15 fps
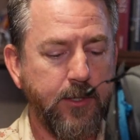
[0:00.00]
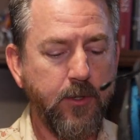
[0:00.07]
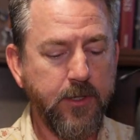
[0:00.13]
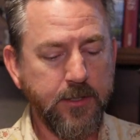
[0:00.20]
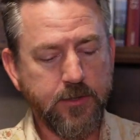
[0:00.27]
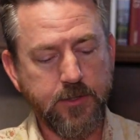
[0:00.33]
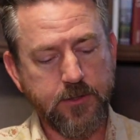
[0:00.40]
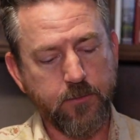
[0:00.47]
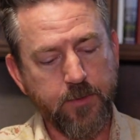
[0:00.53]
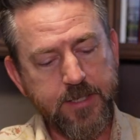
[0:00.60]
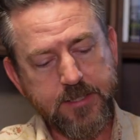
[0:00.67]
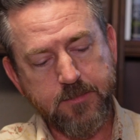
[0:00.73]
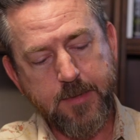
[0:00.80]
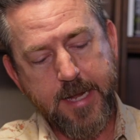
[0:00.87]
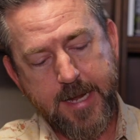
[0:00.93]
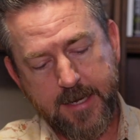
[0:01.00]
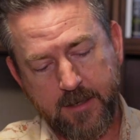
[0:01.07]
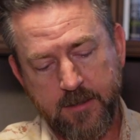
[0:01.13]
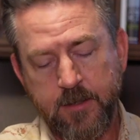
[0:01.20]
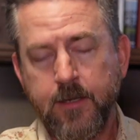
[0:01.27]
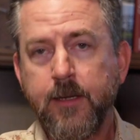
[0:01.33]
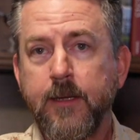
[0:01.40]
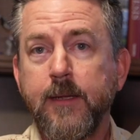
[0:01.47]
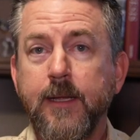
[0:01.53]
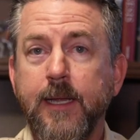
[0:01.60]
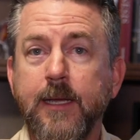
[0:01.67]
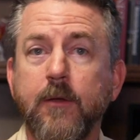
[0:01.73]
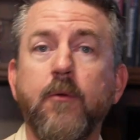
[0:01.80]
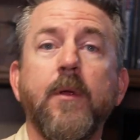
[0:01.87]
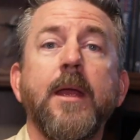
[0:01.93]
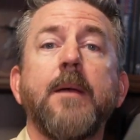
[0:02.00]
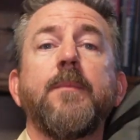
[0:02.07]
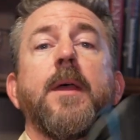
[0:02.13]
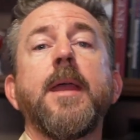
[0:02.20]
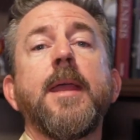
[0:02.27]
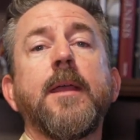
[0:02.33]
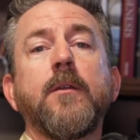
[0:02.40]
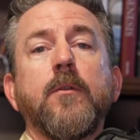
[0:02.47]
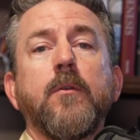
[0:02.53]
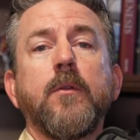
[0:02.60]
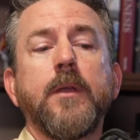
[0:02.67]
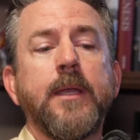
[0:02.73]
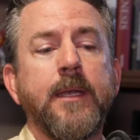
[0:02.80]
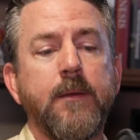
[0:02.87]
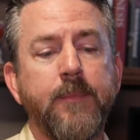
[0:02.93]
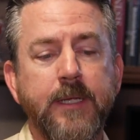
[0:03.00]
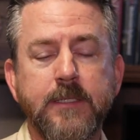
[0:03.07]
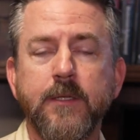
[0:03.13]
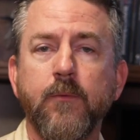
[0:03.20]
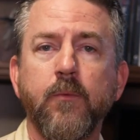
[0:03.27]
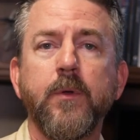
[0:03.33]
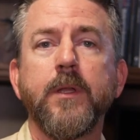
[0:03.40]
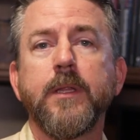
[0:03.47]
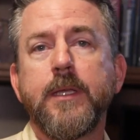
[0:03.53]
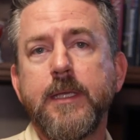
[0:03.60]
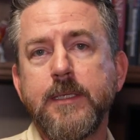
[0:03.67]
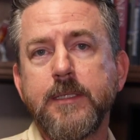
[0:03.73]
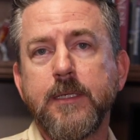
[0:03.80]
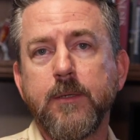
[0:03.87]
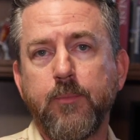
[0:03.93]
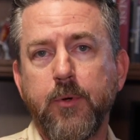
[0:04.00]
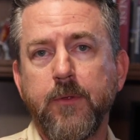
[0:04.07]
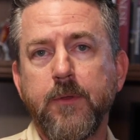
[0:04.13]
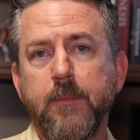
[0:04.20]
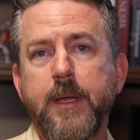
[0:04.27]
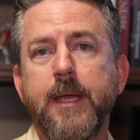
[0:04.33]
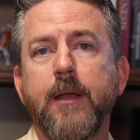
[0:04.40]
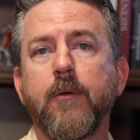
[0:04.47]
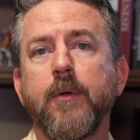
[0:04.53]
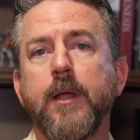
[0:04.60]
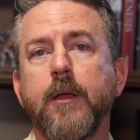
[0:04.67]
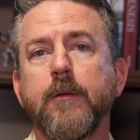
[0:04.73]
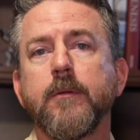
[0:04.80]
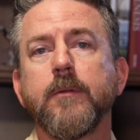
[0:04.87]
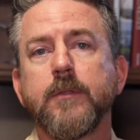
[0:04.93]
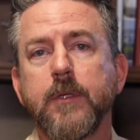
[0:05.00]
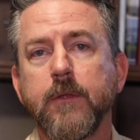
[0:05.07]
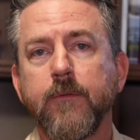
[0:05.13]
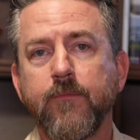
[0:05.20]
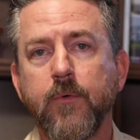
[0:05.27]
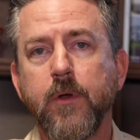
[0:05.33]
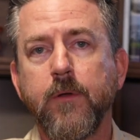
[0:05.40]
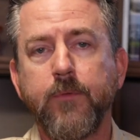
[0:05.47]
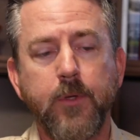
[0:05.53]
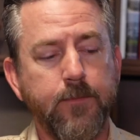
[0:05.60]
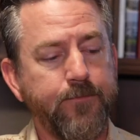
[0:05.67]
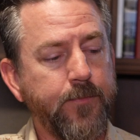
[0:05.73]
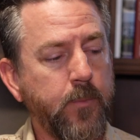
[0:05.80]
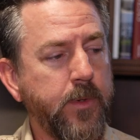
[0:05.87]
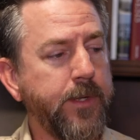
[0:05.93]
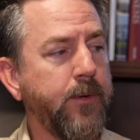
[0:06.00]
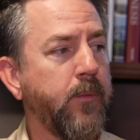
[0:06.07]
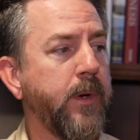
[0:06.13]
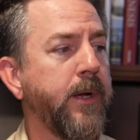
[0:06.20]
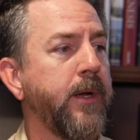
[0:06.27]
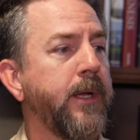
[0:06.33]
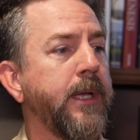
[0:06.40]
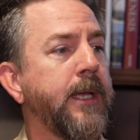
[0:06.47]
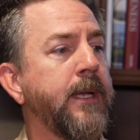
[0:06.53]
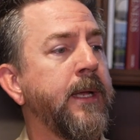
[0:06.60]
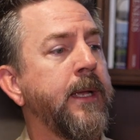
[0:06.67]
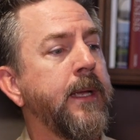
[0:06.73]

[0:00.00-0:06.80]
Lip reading: You can just reach back and grab the handle, and it makes it really easy to pull the bag around to the front of you while you're wearing it.